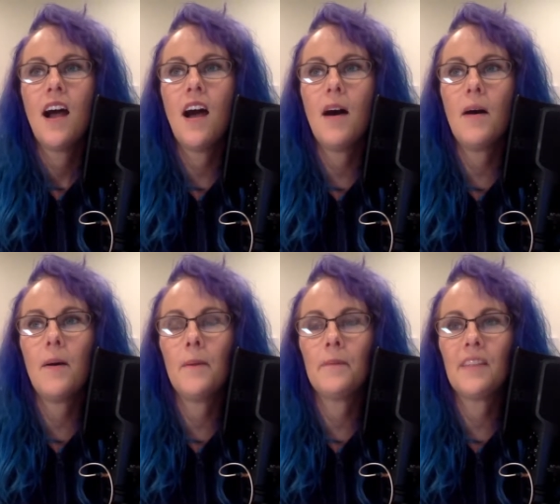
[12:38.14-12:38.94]

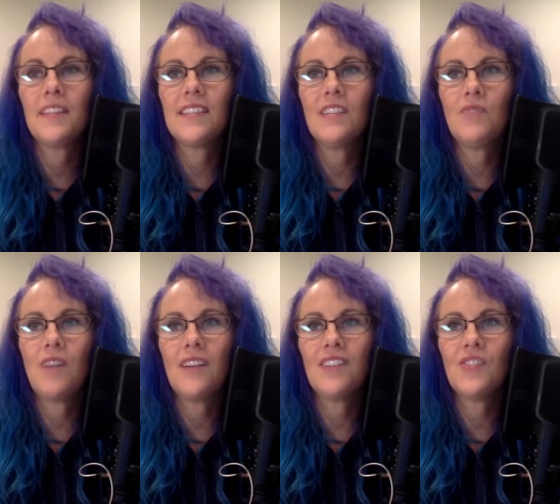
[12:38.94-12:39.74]
Let's see,
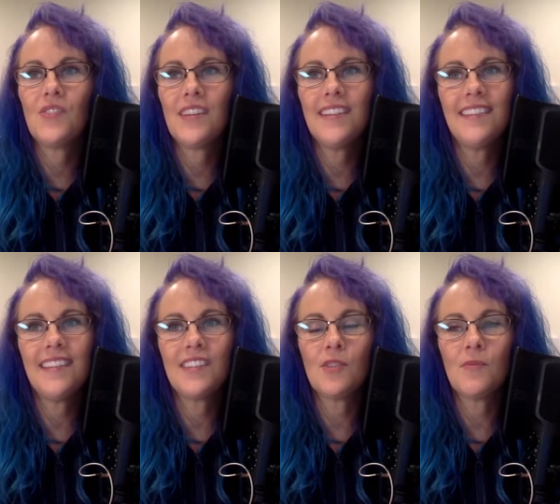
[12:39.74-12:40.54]
Rhonda joined.
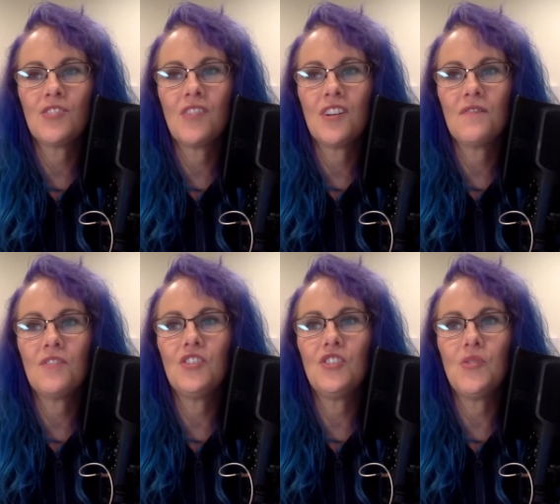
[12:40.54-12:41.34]
Thanks so much, Rhonda, for
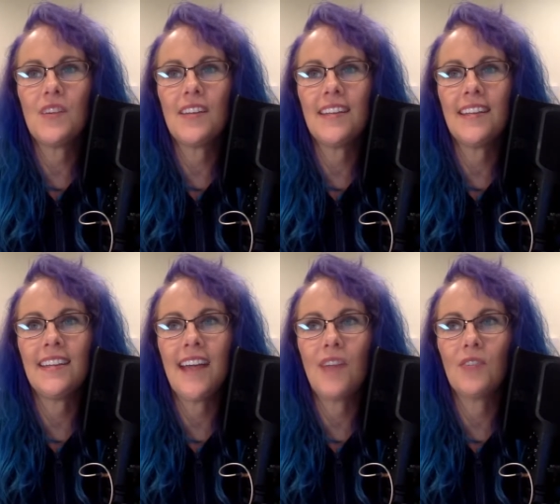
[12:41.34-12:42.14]

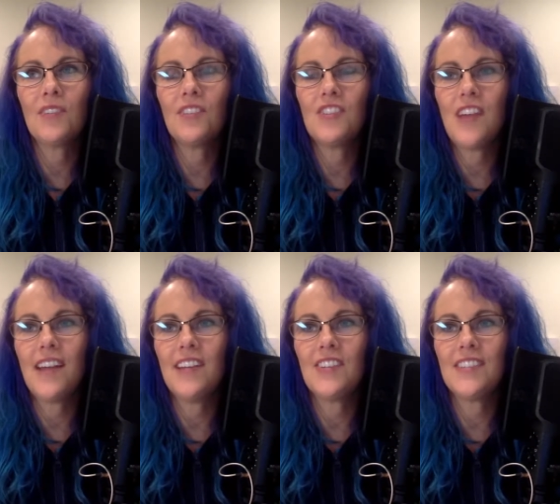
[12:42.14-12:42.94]
joining our little
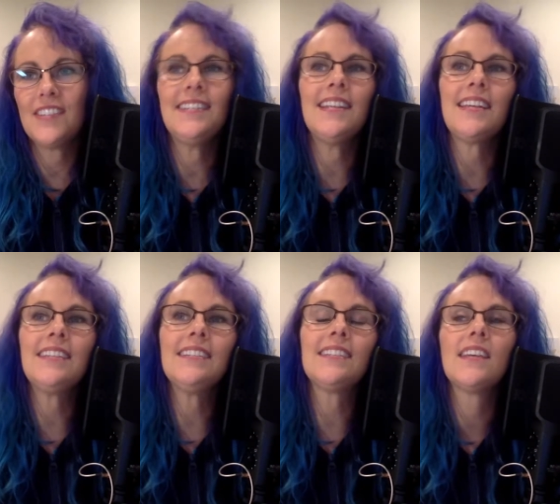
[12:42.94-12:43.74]
chat here
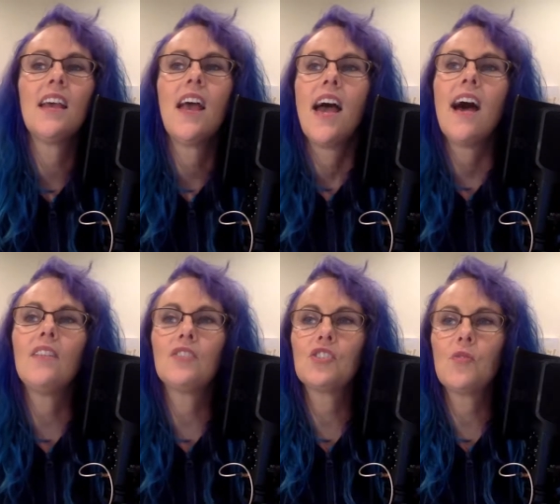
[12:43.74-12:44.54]
tonight.
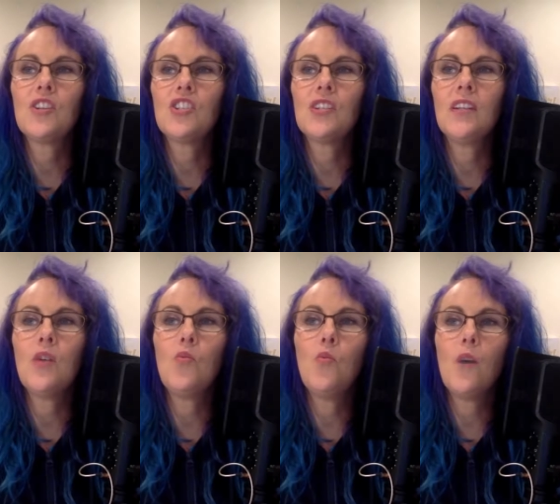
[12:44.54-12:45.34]
Elka's question,
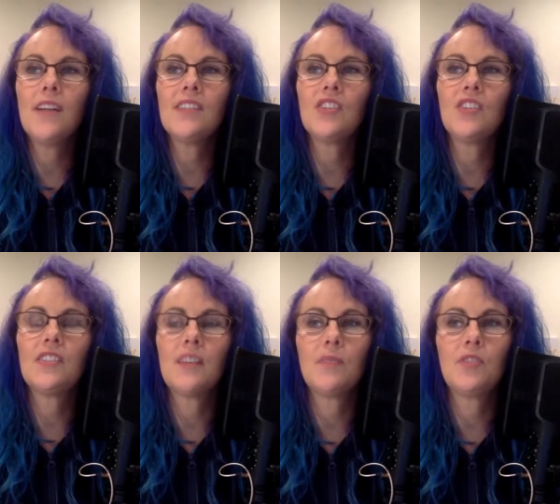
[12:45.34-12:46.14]
what is a good
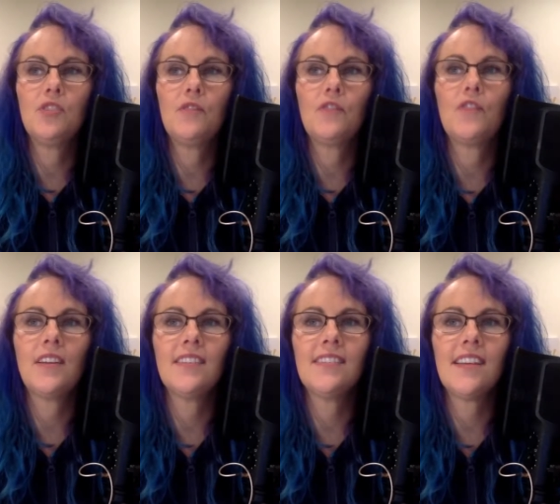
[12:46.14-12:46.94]
substitute for
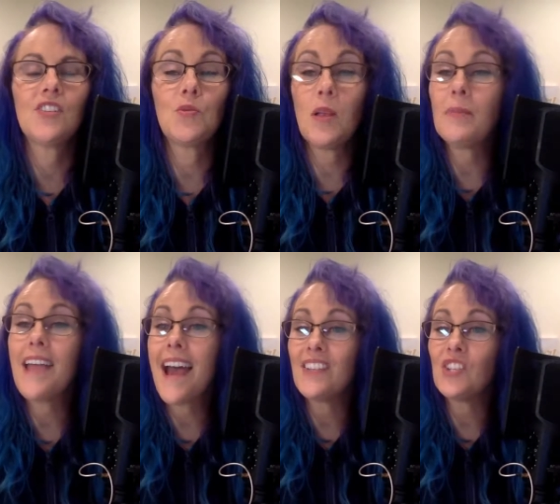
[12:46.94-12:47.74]
frankincense? Well, let
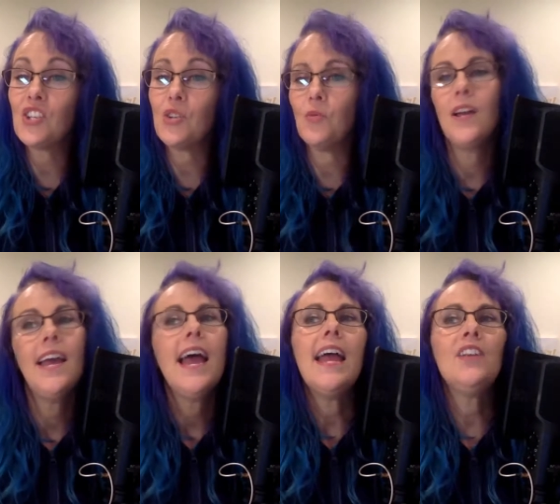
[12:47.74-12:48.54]
me ask you,
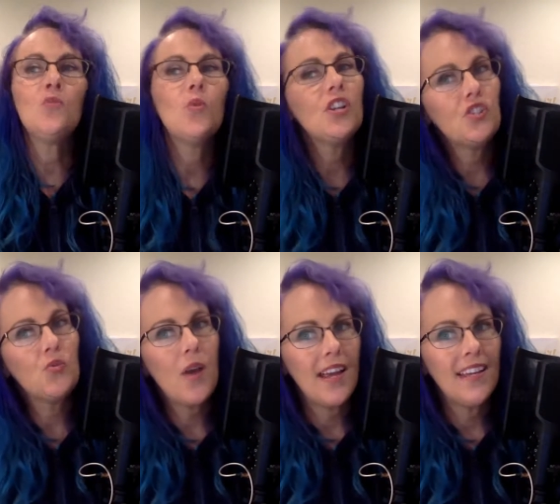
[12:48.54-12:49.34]
in which
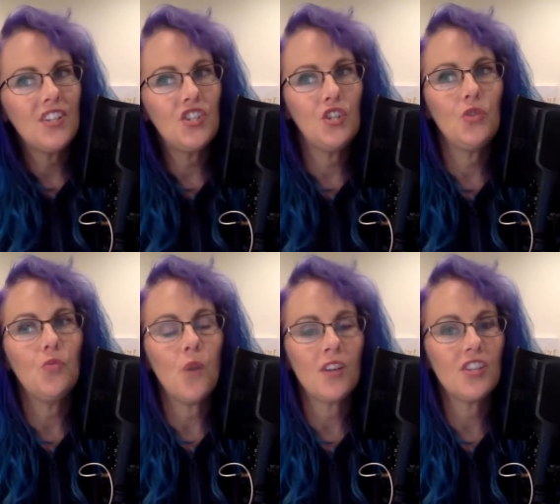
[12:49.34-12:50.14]
way do you
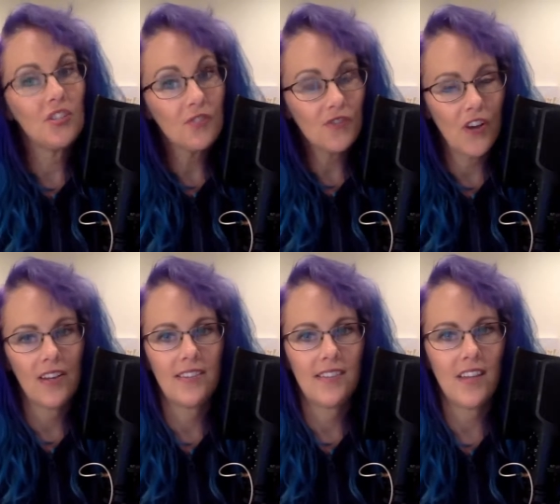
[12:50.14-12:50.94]
want to use
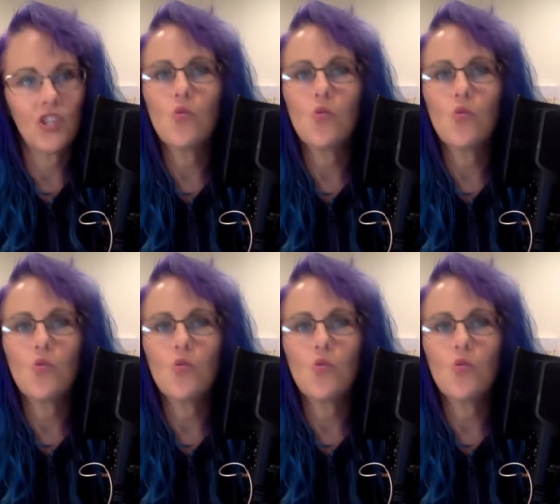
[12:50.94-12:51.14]
frankincense?